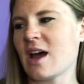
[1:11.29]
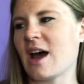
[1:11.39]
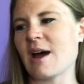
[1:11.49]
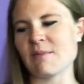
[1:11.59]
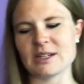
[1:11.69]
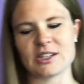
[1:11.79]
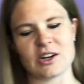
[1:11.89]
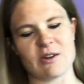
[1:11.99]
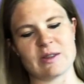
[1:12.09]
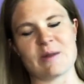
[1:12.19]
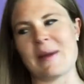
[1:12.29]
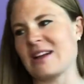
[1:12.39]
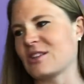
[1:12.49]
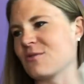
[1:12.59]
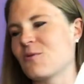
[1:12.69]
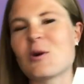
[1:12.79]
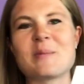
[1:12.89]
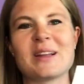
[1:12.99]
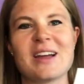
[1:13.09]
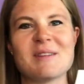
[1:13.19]
Let's start with our Master
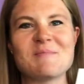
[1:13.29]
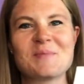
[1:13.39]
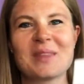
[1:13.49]
Formula.